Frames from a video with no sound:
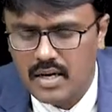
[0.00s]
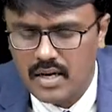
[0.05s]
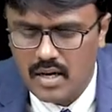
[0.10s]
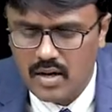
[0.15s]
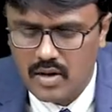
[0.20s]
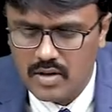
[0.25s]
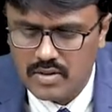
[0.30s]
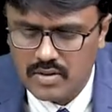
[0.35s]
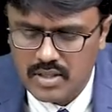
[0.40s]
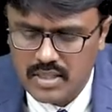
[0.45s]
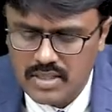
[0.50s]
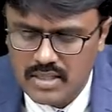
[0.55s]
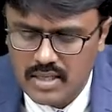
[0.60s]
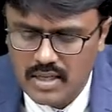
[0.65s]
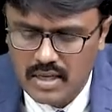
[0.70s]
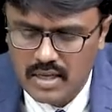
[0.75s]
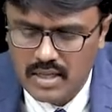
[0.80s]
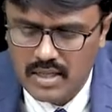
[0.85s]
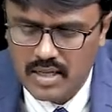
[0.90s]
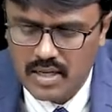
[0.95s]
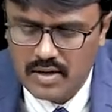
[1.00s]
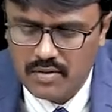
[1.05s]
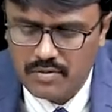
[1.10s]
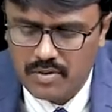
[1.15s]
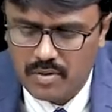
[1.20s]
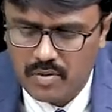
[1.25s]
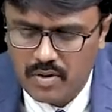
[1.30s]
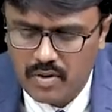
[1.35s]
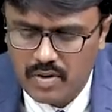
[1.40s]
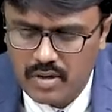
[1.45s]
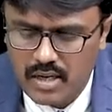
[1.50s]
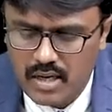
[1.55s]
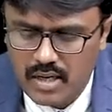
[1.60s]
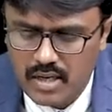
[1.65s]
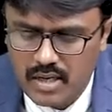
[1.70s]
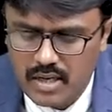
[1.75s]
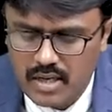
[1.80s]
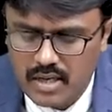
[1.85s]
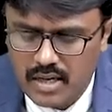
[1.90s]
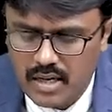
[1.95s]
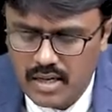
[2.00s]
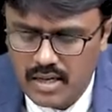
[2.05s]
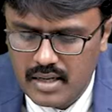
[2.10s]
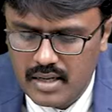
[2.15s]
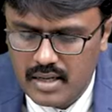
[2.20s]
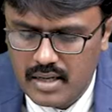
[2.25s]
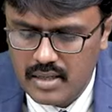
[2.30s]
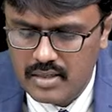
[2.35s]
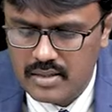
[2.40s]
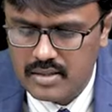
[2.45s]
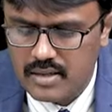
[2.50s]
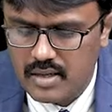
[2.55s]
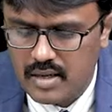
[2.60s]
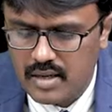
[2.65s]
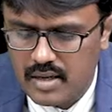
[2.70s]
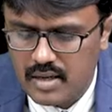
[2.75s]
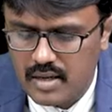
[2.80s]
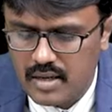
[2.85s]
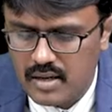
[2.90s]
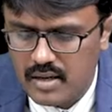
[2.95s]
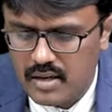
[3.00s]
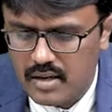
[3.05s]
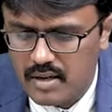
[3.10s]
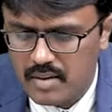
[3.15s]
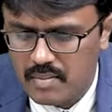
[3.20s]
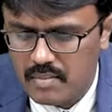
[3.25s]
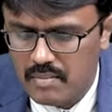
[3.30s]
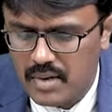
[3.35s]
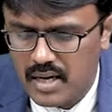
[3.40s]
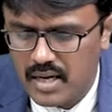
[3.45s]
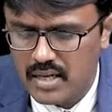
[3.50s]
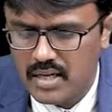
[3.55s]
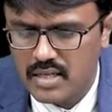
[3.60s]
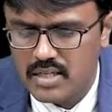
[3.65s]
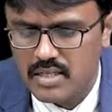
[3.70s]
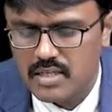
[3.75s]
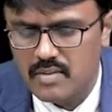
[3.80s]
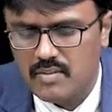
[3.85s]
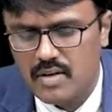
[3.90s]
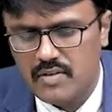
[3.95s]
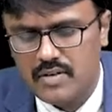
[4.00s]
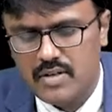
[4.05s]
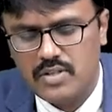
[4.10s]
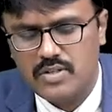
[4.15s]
And also recently they have found out that it can decrease the magnesium level.